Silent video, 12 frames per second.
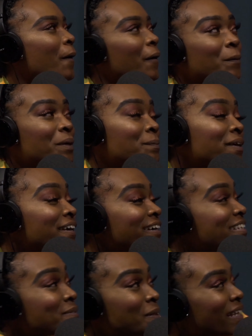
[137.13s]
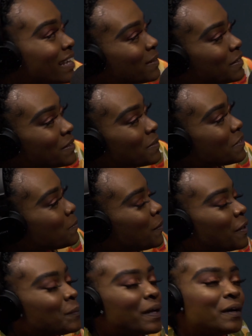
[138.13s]
all my parents would do is
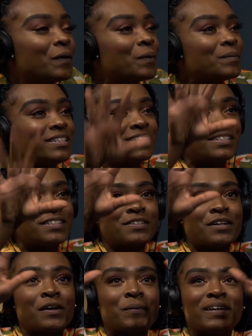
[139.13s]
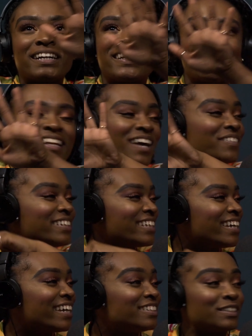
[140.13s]
put up like all my sister's artwork and
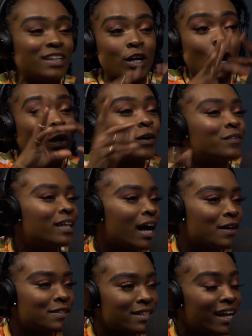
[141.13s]
everything, just like all over the house.